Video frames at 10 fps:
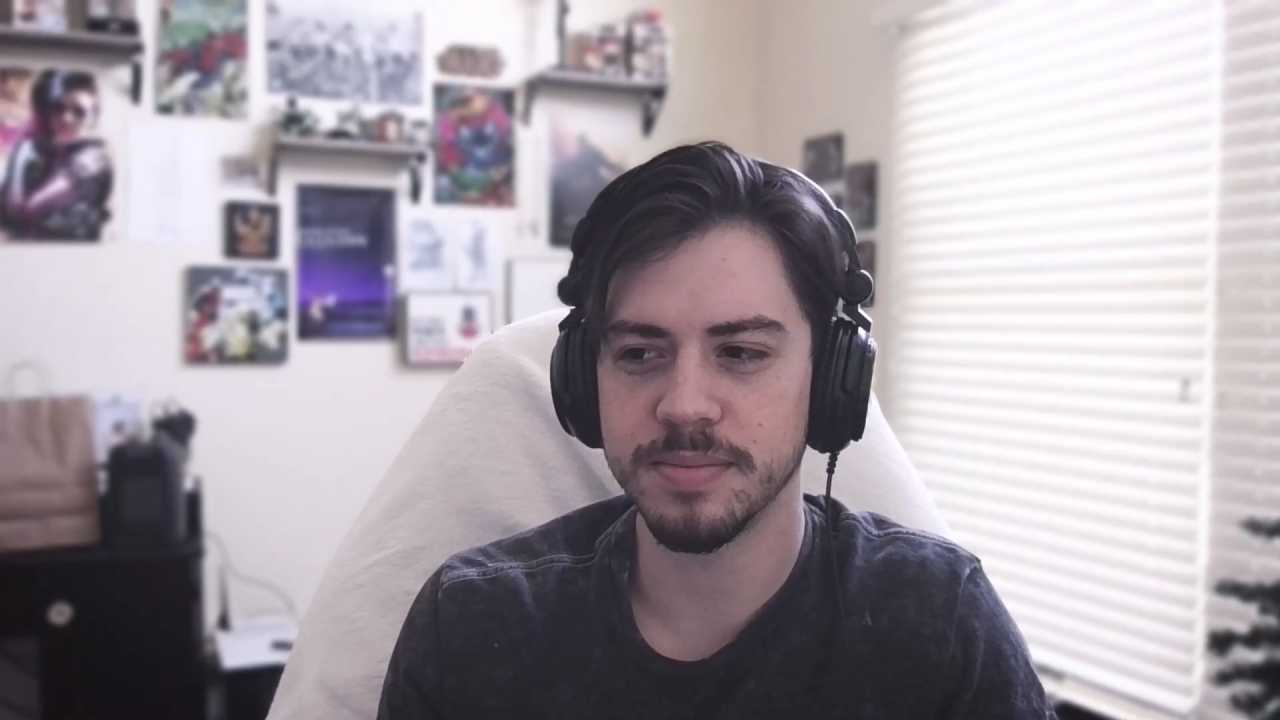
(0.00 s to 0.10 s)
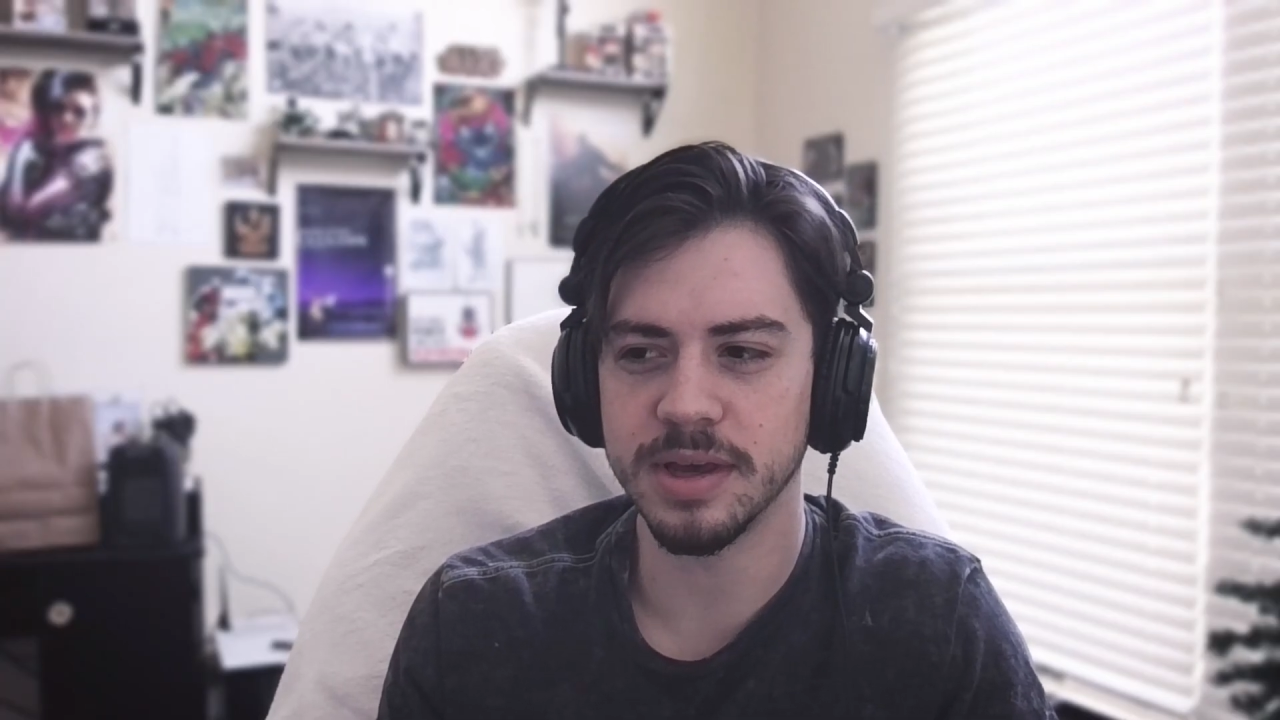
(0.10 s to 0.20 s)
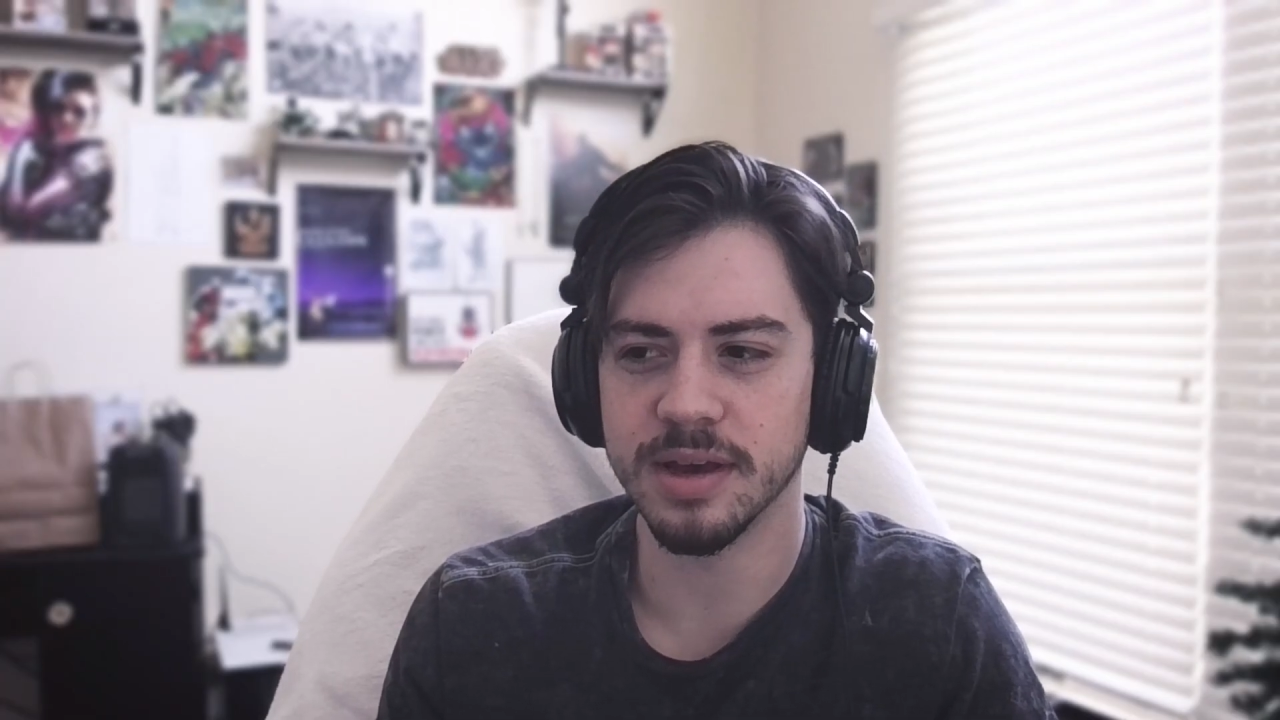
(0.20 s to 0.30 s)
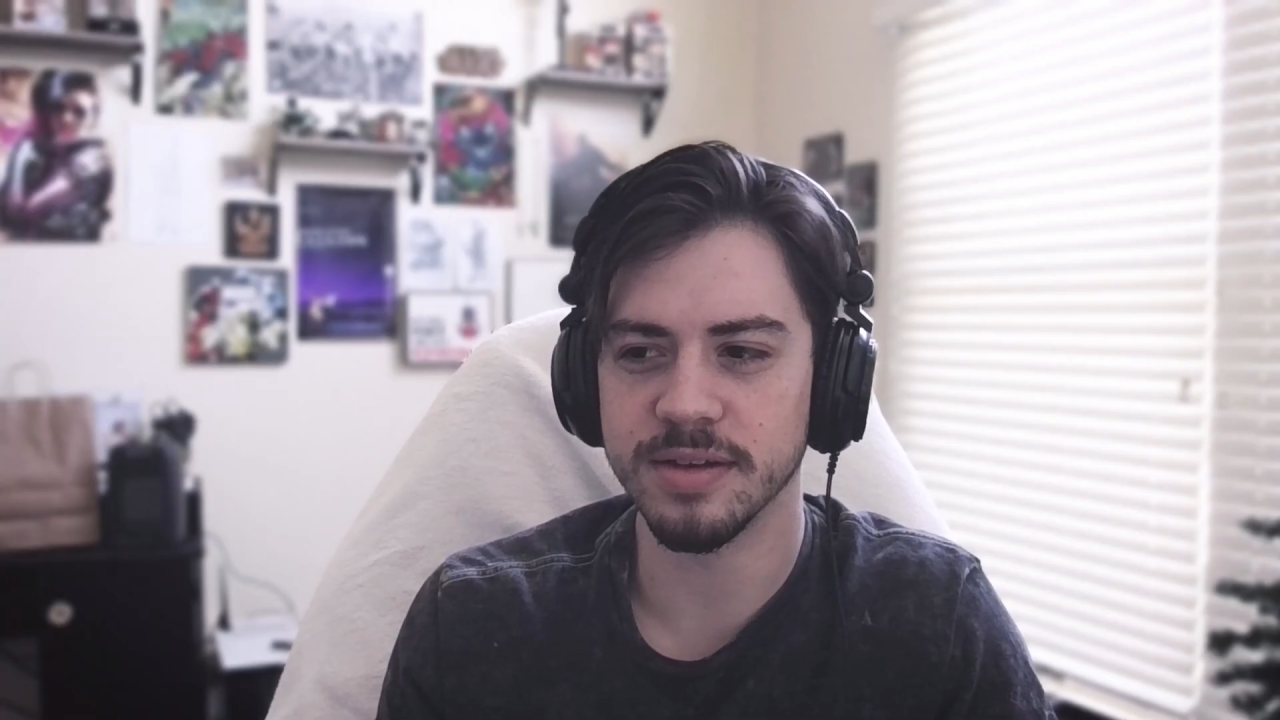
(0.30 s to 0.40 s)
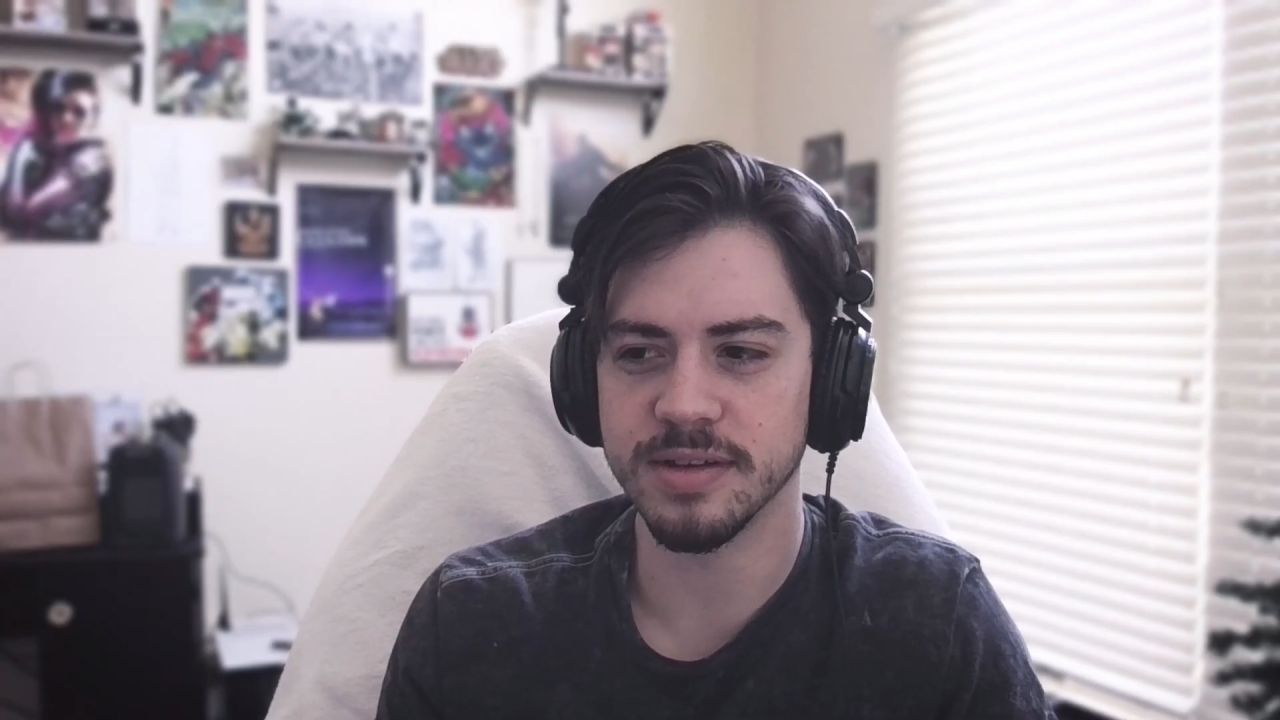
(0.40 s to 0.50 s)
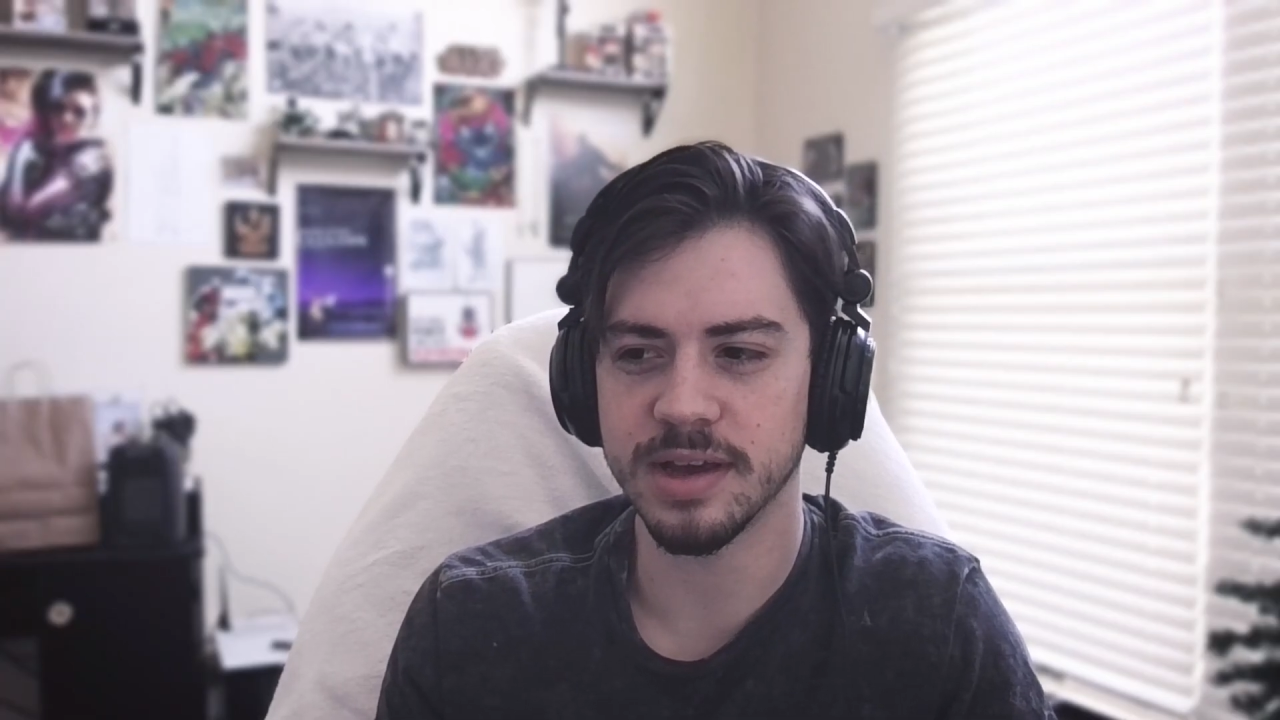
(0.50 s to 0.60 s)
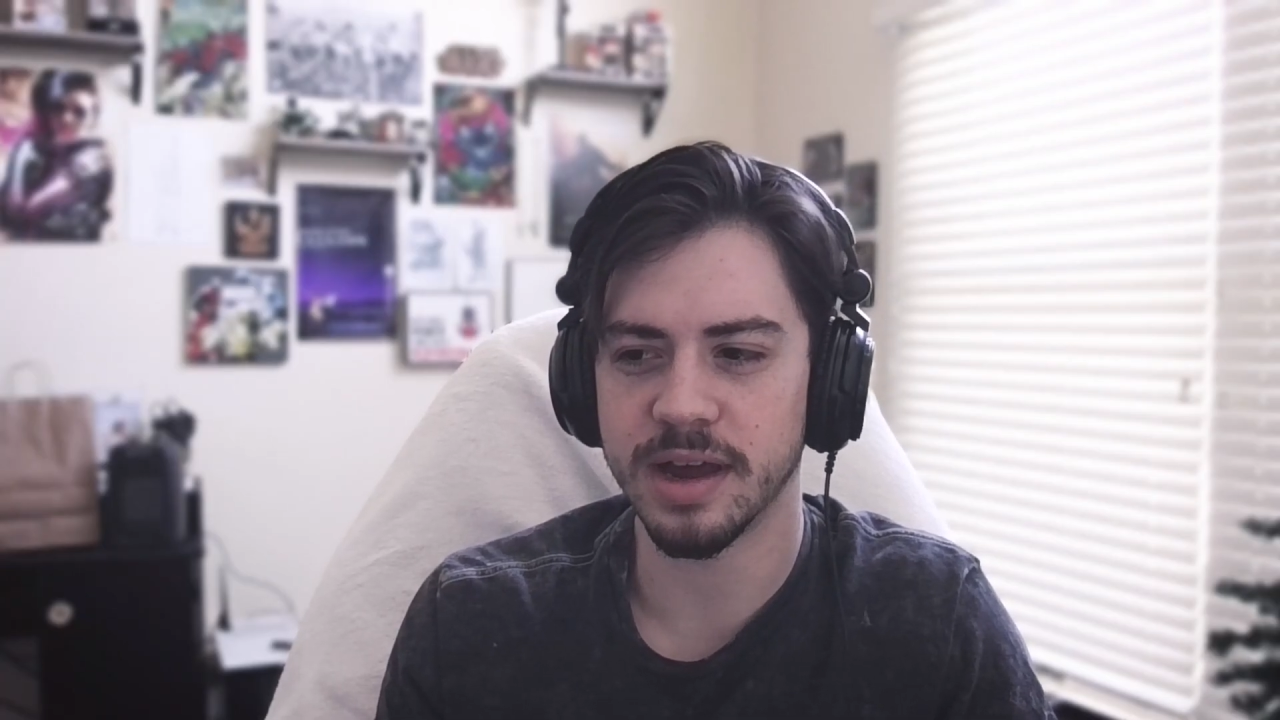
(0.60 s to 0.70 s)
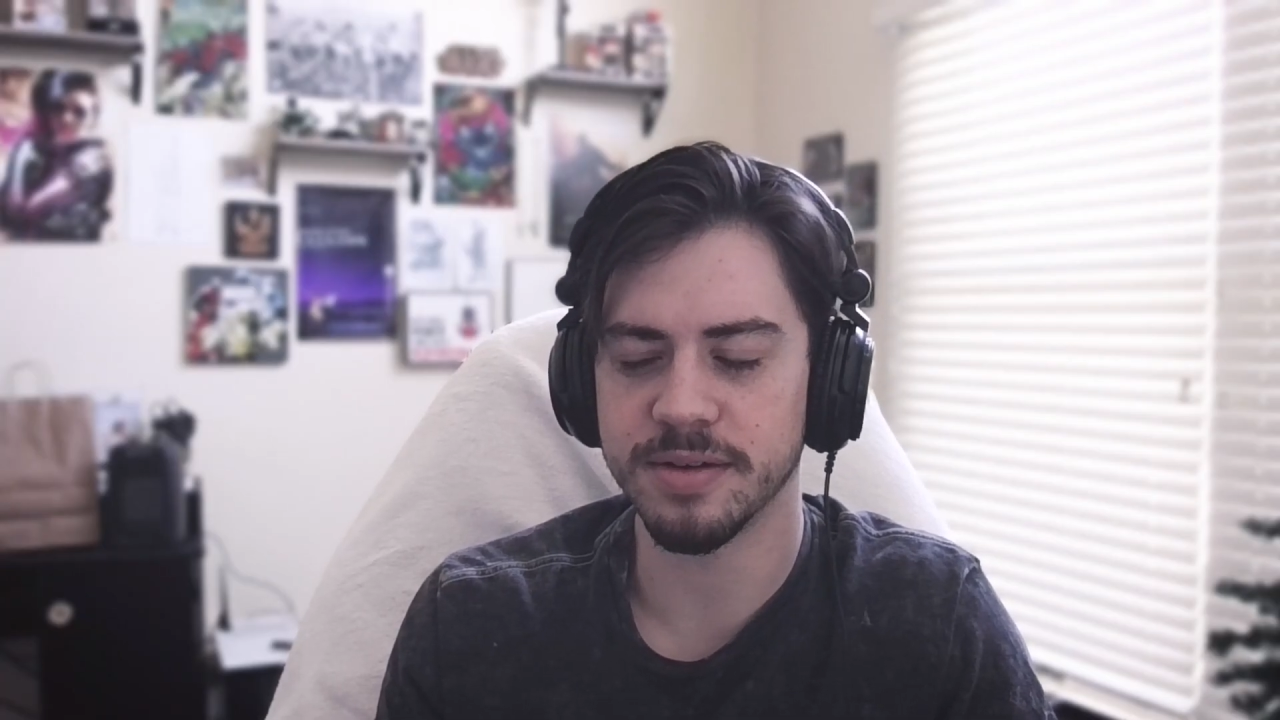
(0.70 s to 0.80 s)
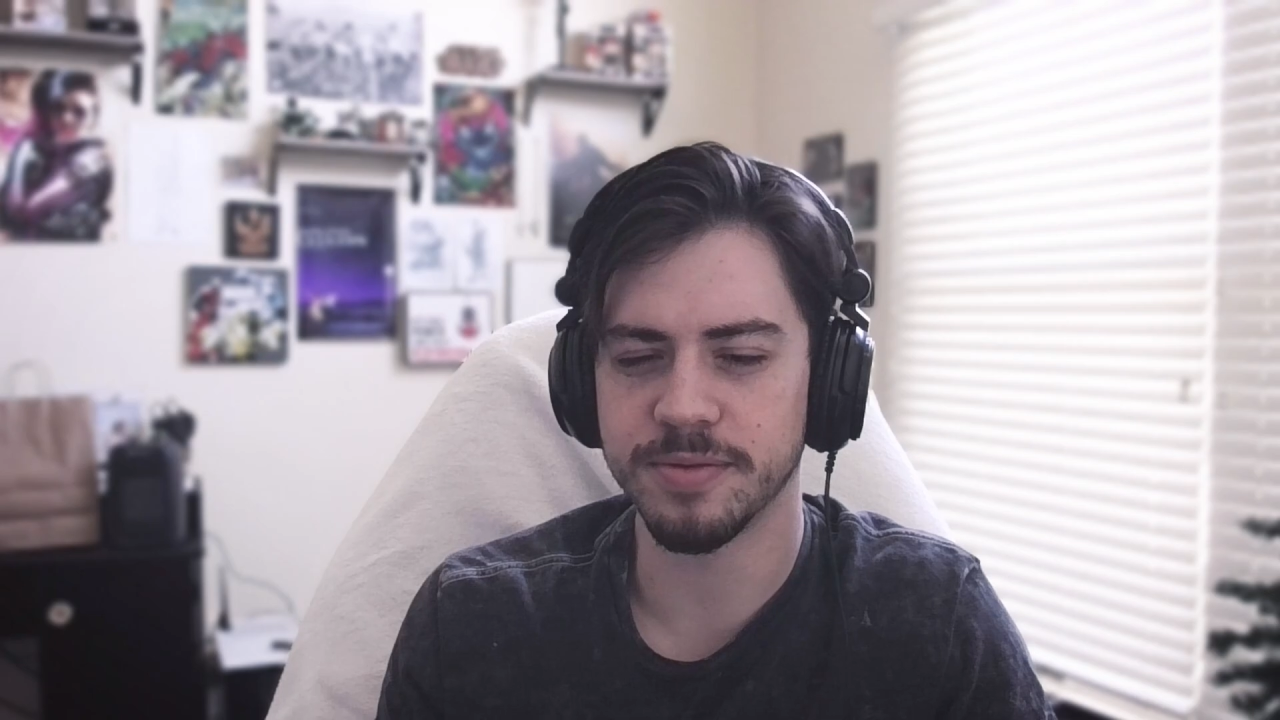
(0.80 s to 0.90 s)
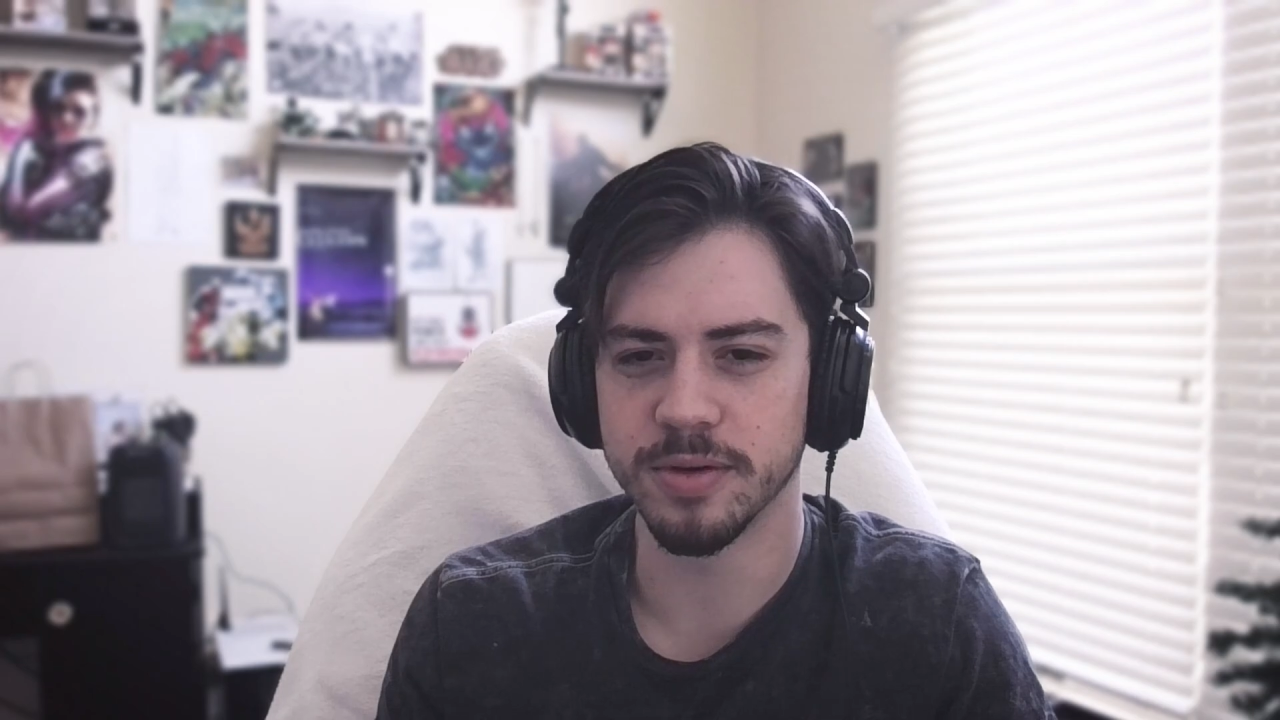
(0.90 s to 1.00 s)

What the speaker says: because it kind of